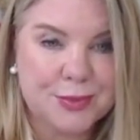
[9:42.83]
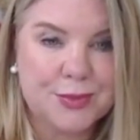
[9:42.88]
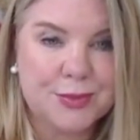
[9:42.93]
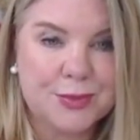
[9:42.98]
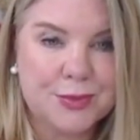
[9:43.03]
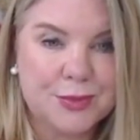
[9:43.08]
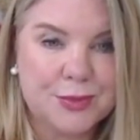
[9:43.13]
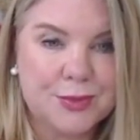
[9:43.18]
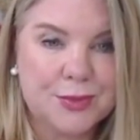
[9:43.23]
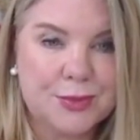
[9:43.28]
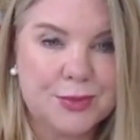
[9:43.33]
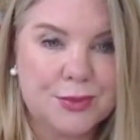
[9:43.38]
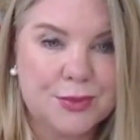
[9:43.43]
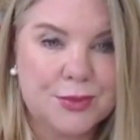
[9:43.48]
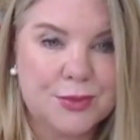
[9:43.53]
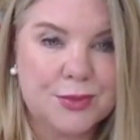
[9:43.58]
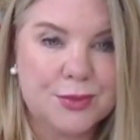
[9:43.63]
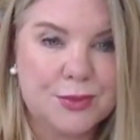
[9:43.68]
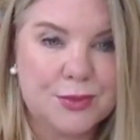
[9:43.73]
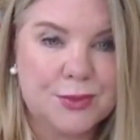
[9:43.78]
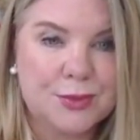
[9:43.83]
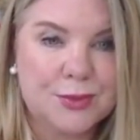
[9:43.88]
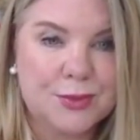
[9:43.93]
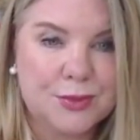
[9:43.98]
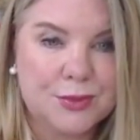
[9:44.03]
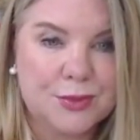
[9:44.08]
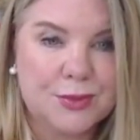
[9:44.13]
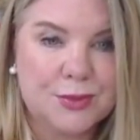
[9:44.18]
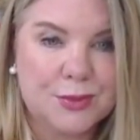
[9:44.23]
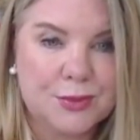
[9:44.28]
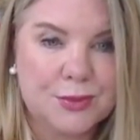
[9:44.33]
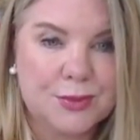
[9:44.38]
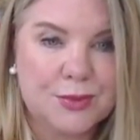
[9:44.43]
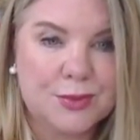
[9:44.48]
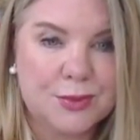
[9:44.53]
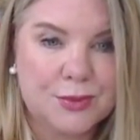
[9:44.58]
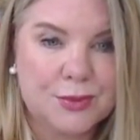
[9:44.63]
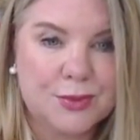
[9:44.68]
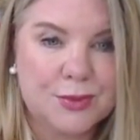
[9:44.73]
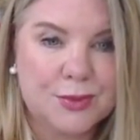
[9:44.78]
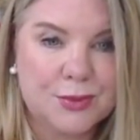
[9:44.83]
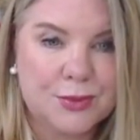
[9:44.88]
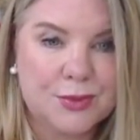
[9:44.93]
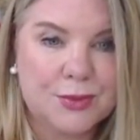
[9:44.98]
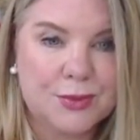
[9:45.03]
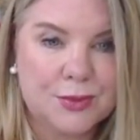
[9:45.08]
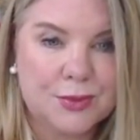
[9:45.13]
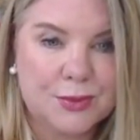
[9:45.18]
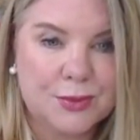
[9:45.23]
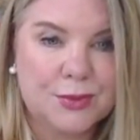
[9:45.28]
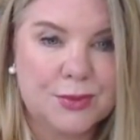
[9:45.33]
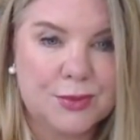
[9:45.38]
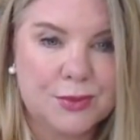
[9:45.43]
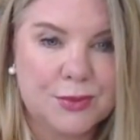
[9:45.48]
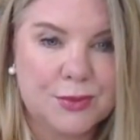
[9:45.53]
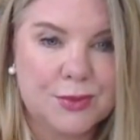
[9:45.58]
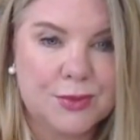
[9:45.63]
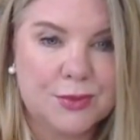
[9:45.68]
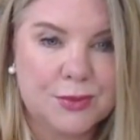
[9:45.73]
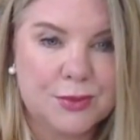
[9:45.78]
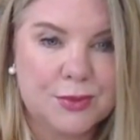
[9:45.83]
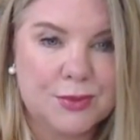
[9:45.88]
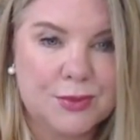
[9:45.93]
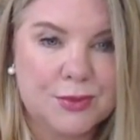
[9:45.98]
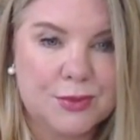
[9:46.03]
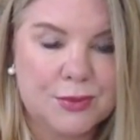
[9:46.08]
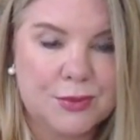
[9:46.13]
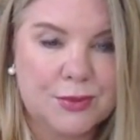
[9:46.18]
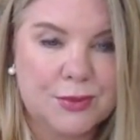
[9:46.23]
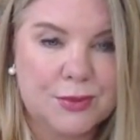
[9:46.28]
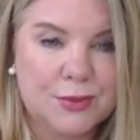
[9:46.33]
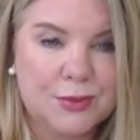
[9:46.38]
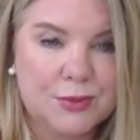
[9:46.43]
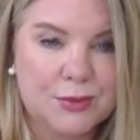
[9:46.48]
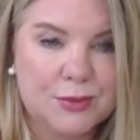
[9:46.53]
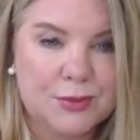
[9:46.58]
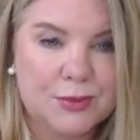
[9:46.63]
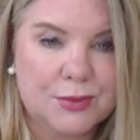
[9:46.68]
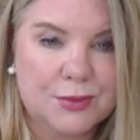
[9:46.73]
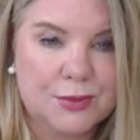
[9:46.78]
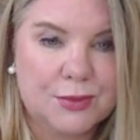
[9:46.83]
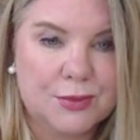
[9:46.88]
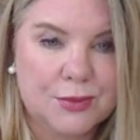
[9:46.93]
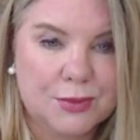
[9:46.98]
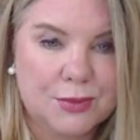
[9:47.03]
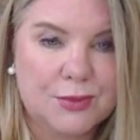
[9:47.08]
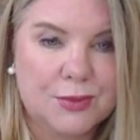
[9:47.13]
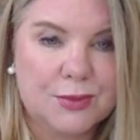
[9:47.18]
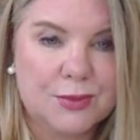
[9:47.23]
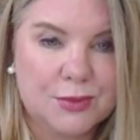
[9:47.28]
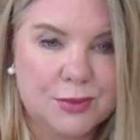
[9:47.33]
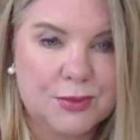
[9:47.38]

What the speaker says: The person shown says nothing.